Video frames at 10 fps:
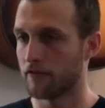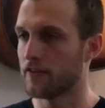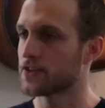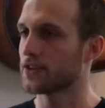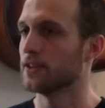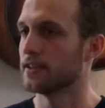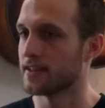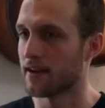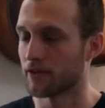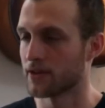physical
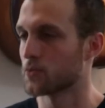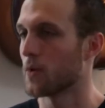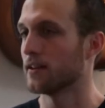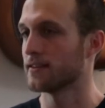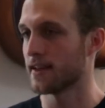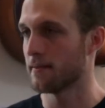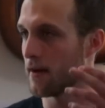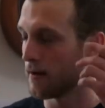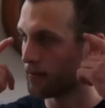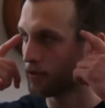endeavor as well as
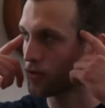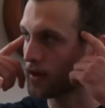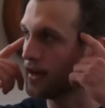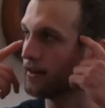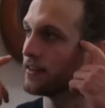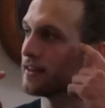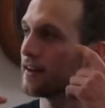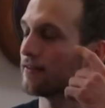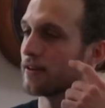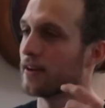a creative
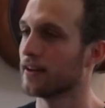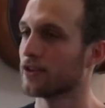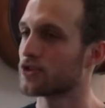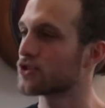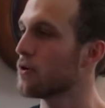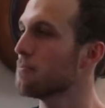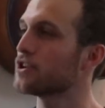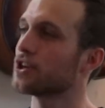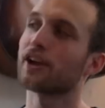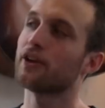endeavor. There's so
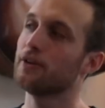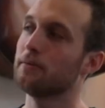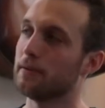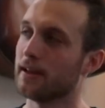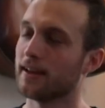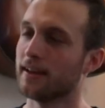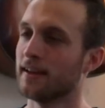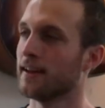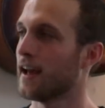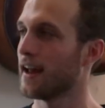much it could be.
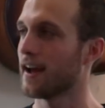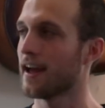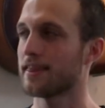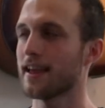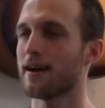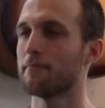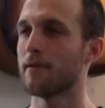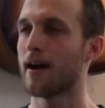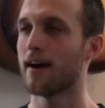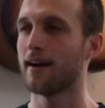And I think
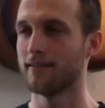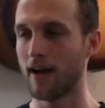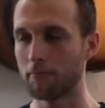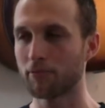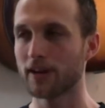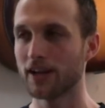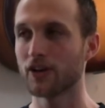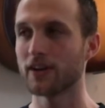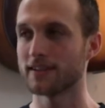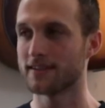I'm
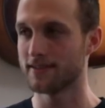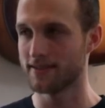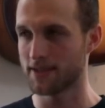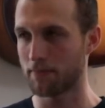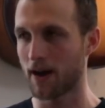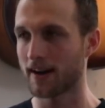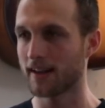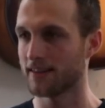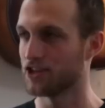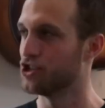pretty good at
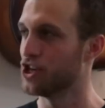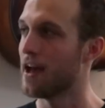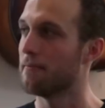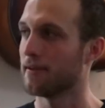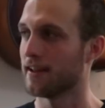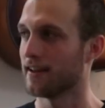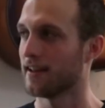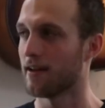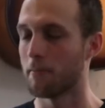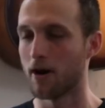spotting the gem
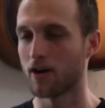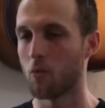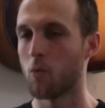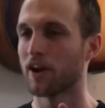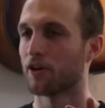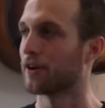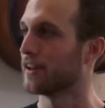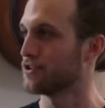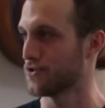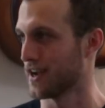among a
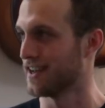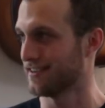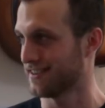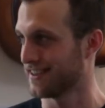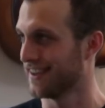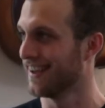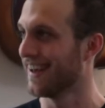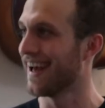weird interest.